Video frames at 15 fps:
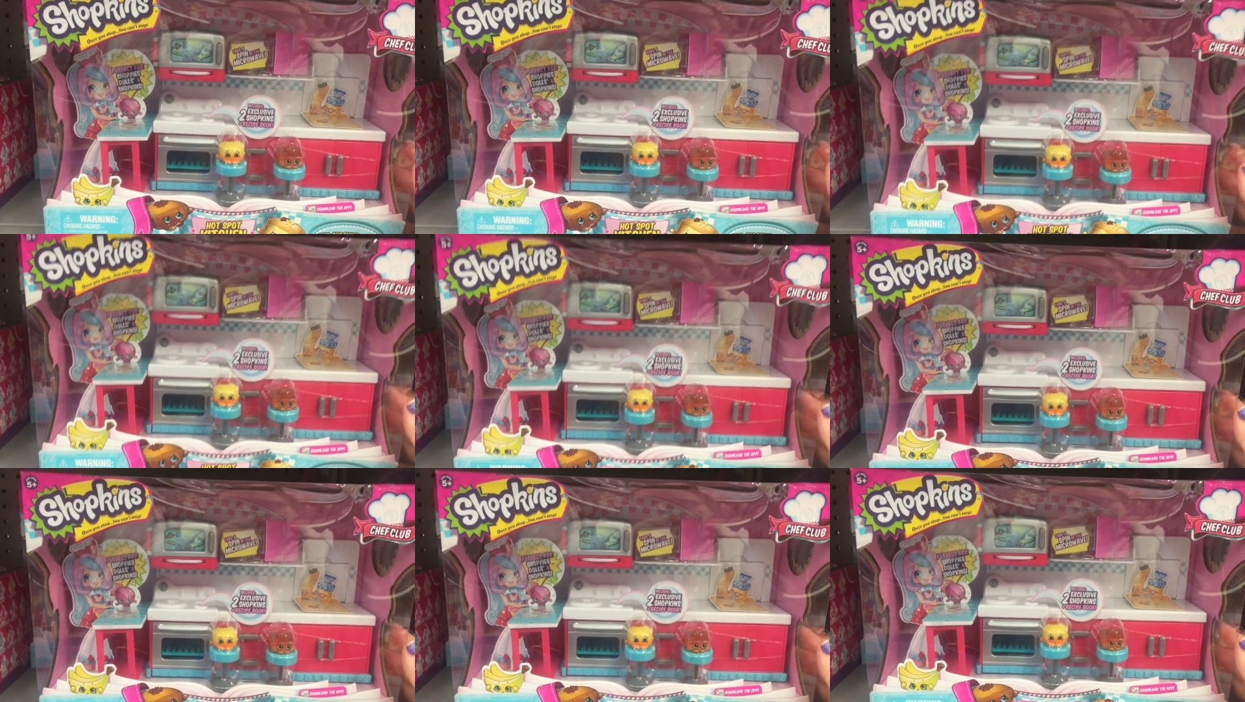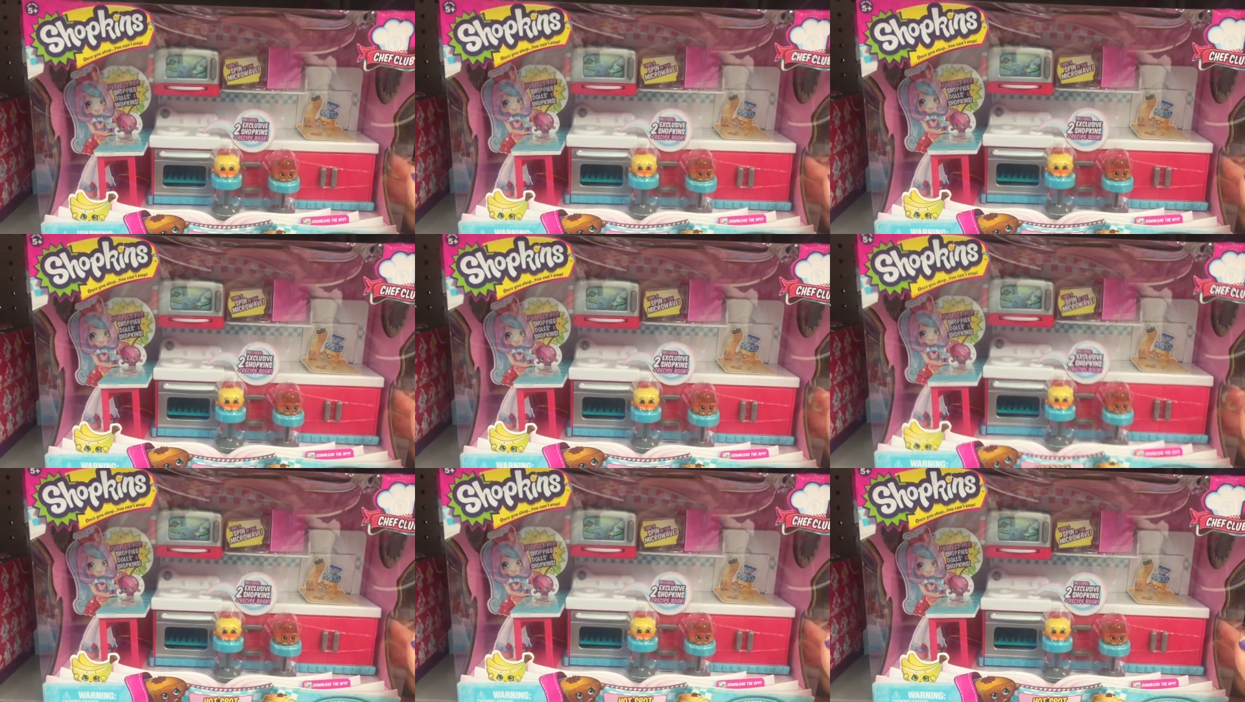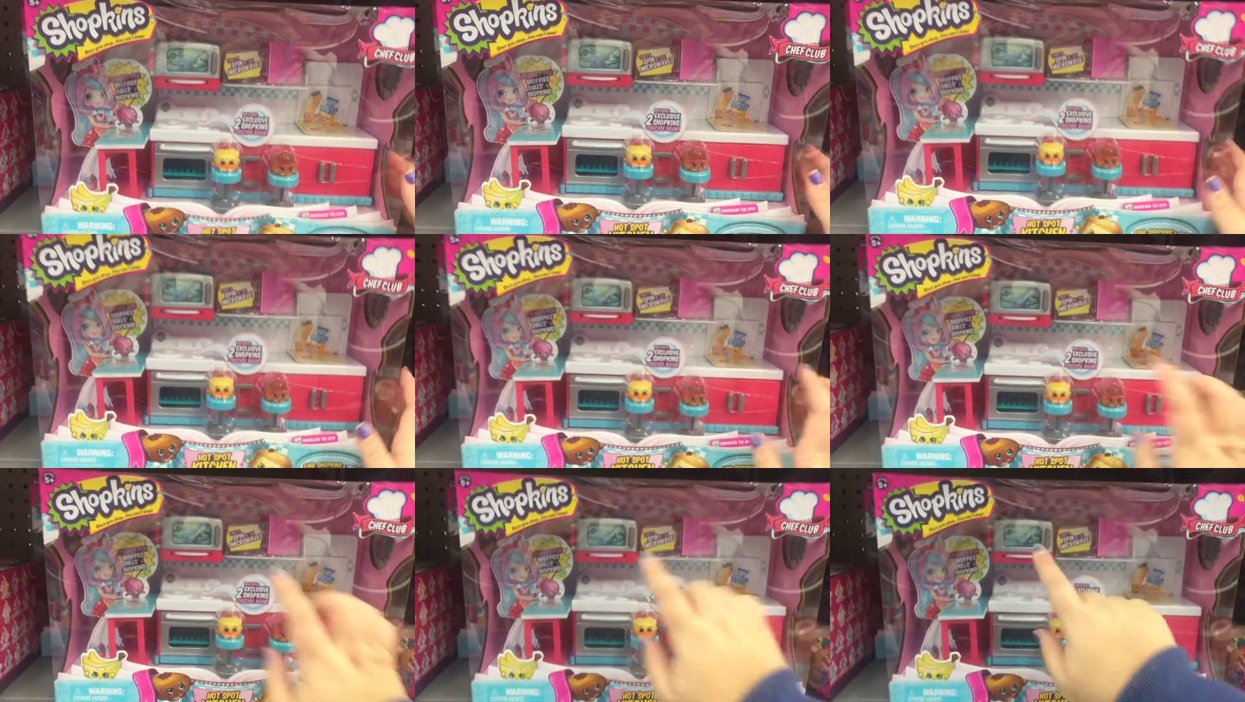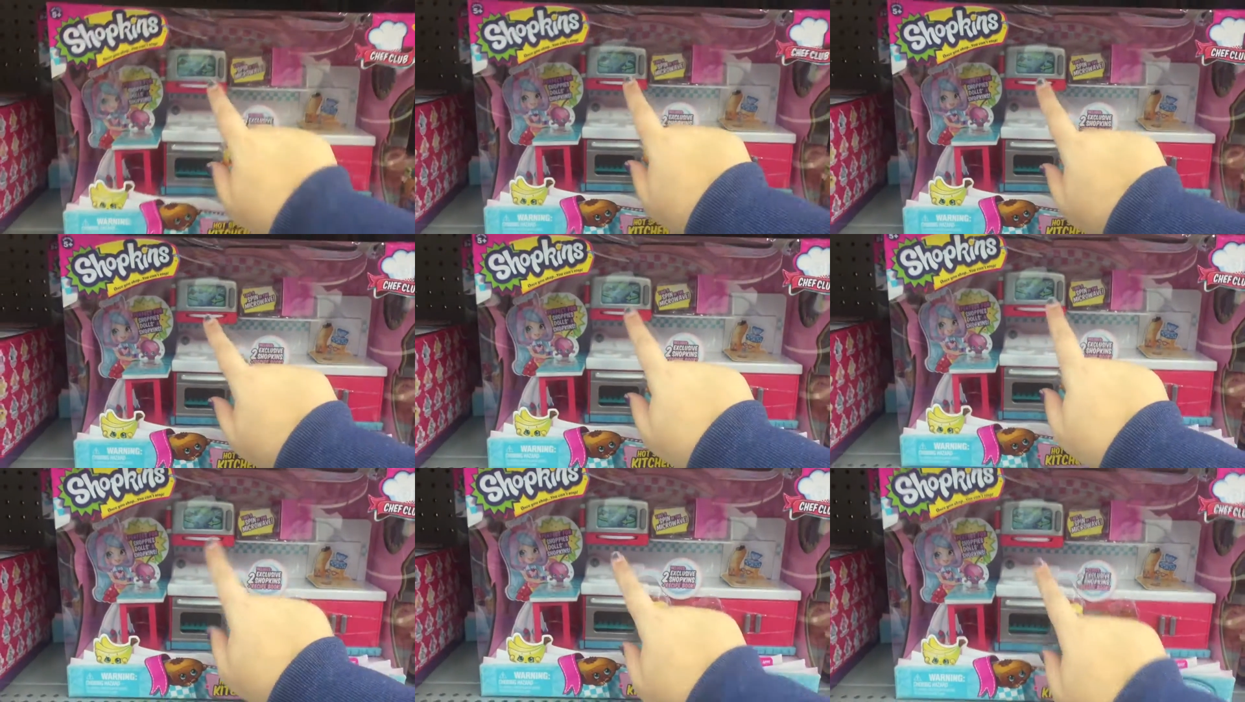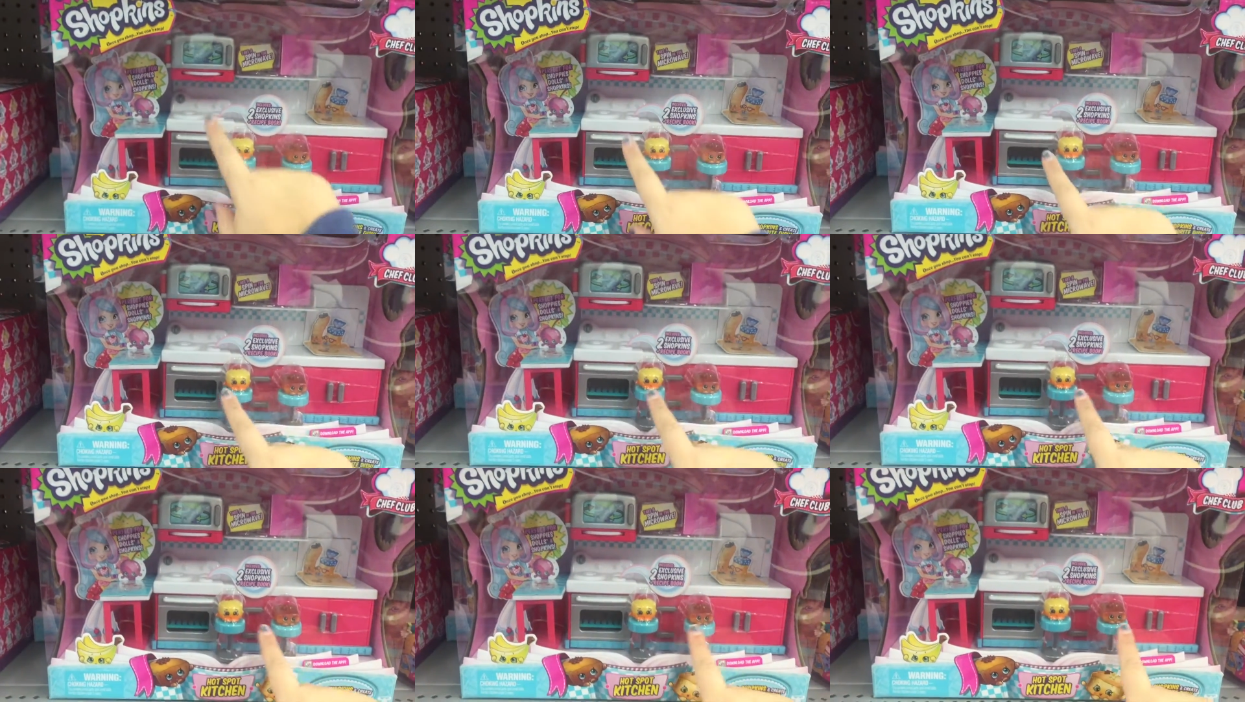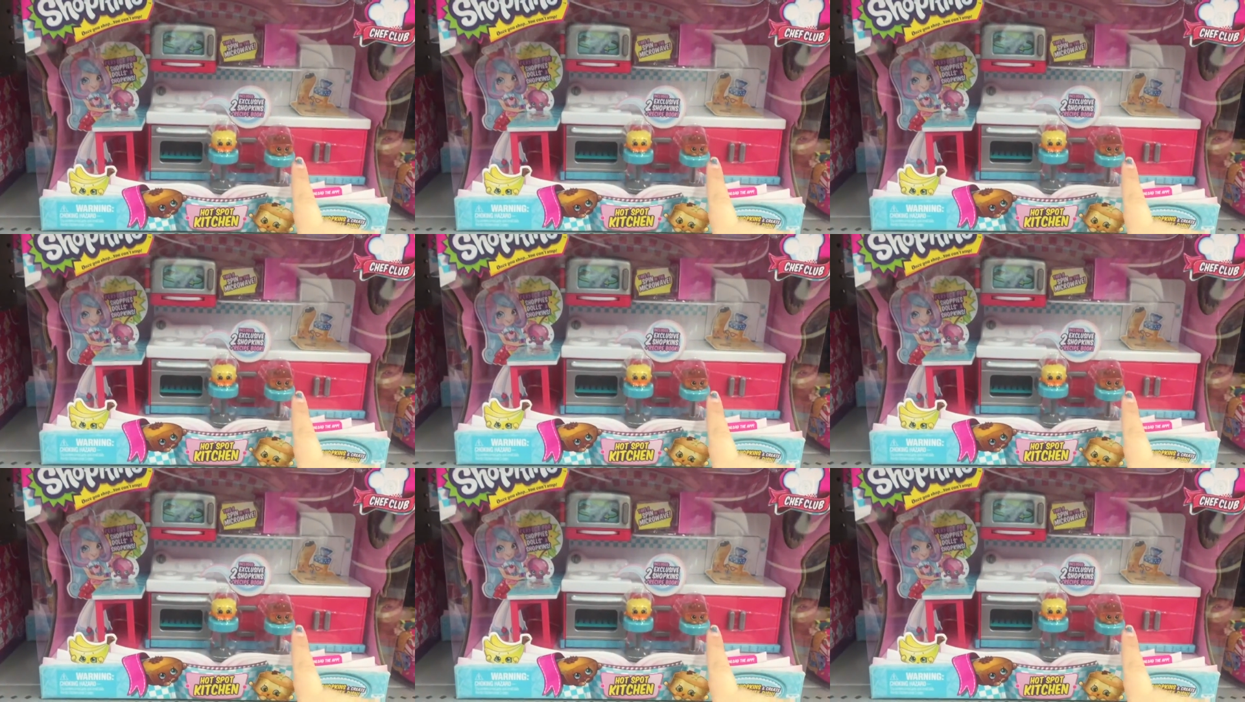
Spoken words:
[unreadable: no face in view]